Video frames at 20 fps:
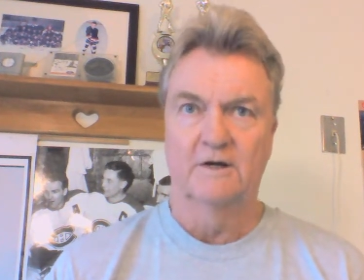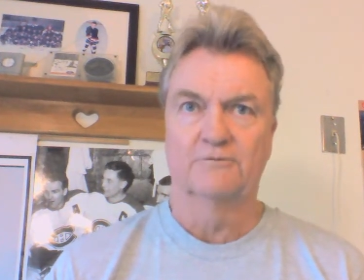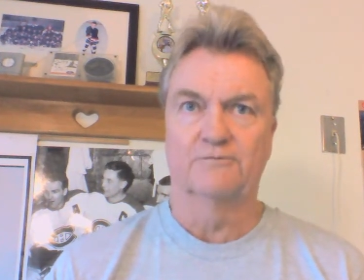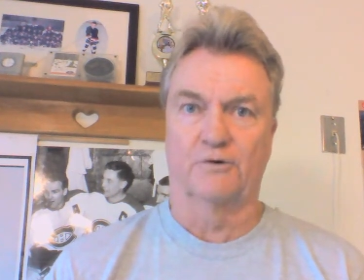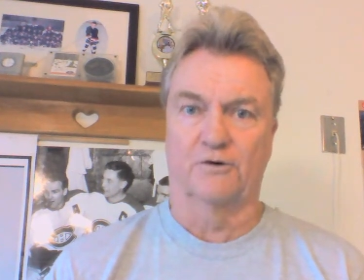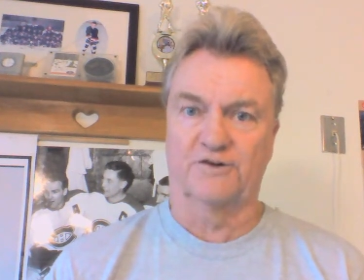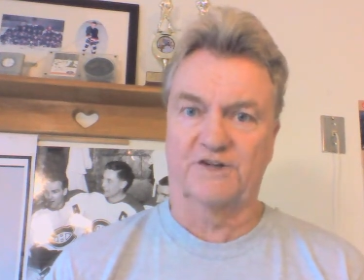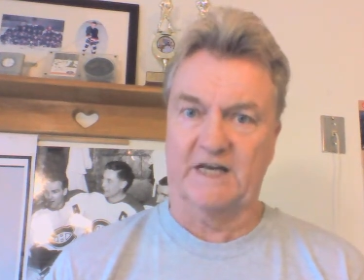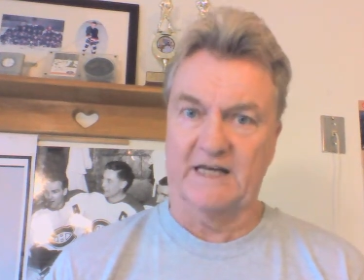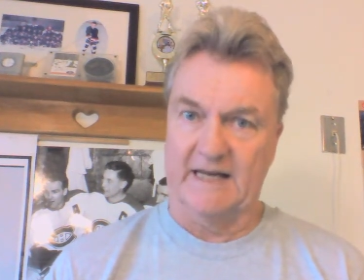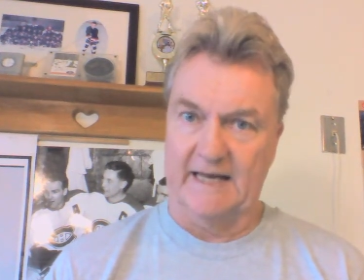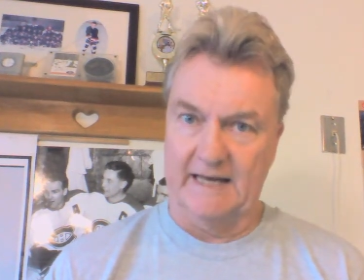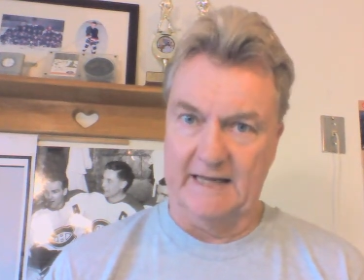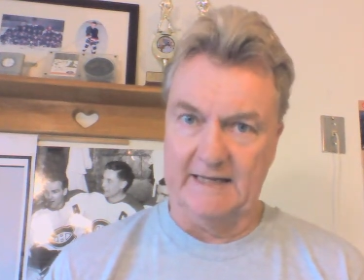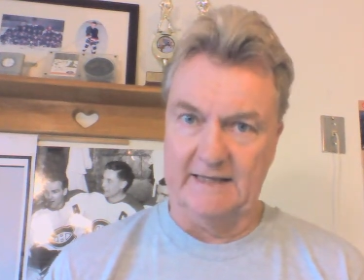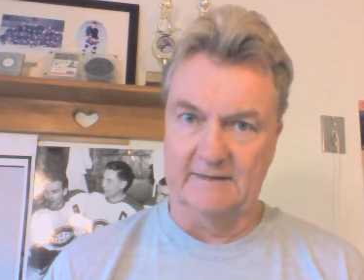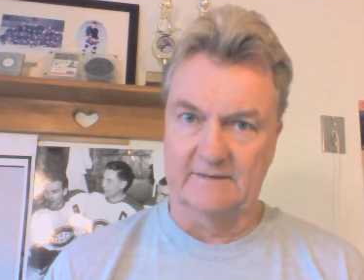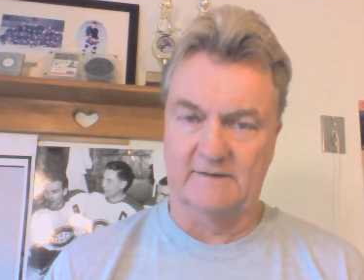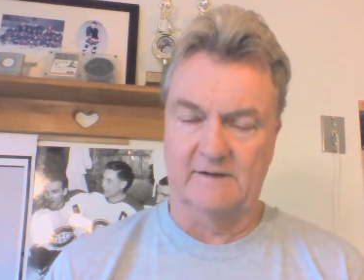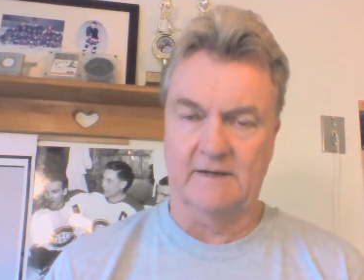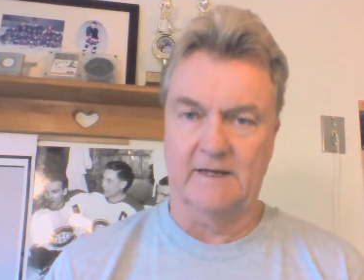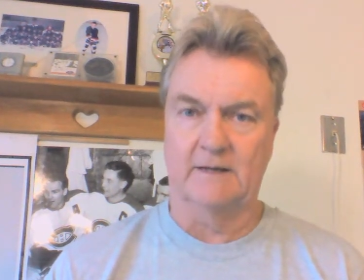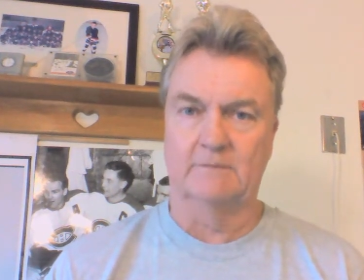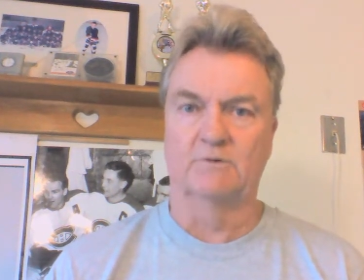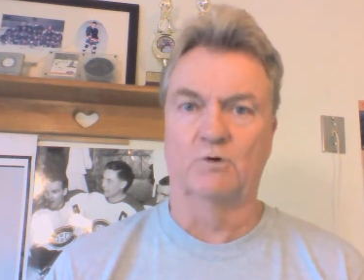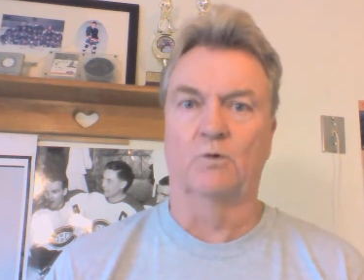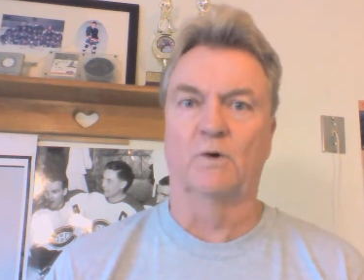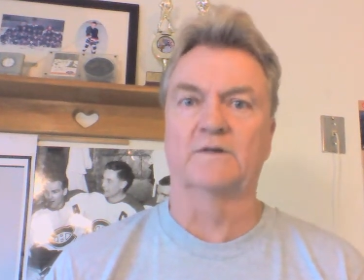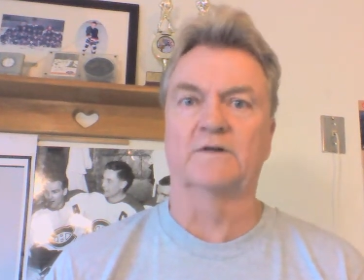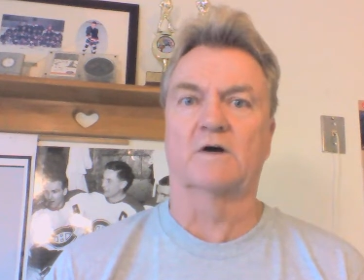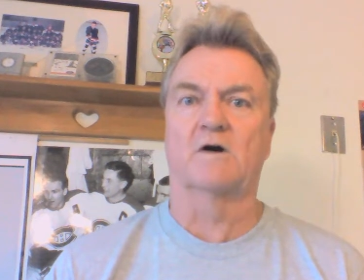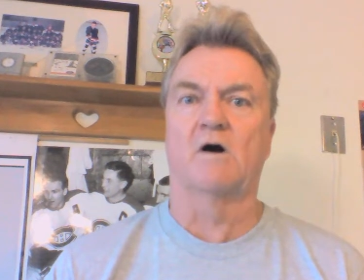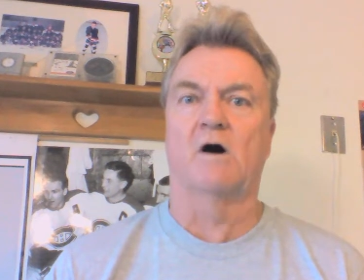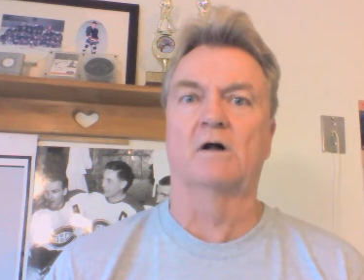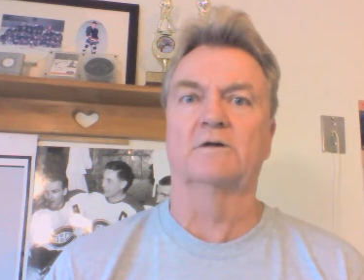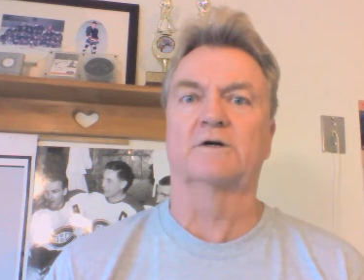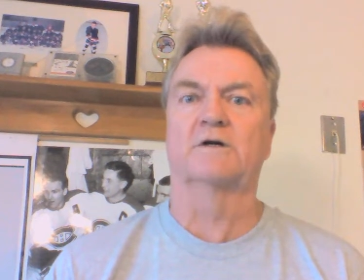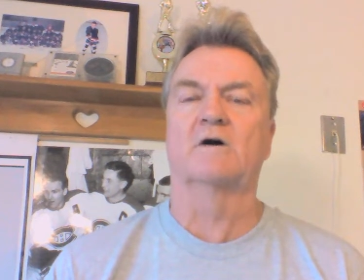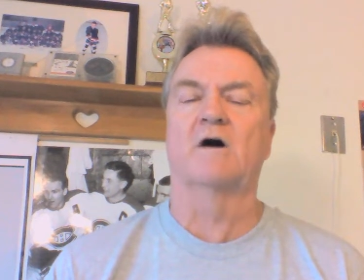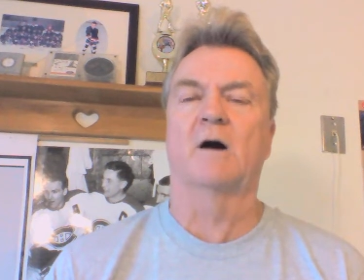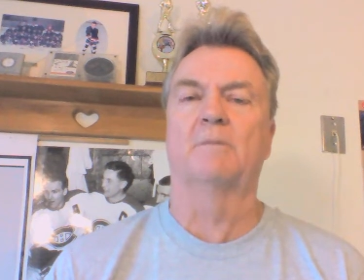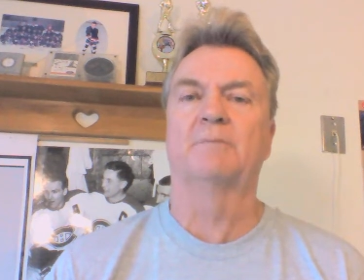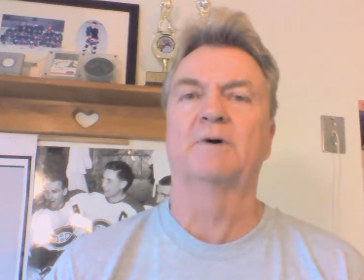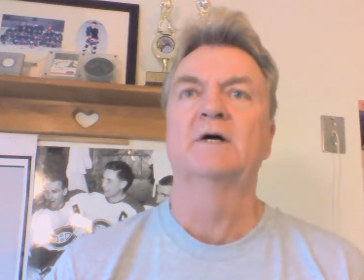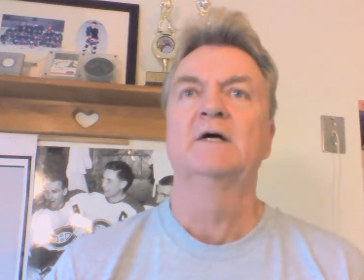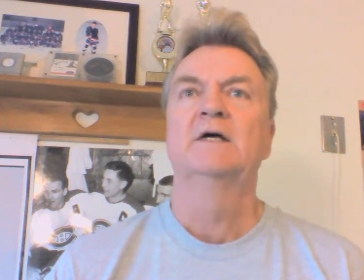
First Canadian team to win the Calder Cup.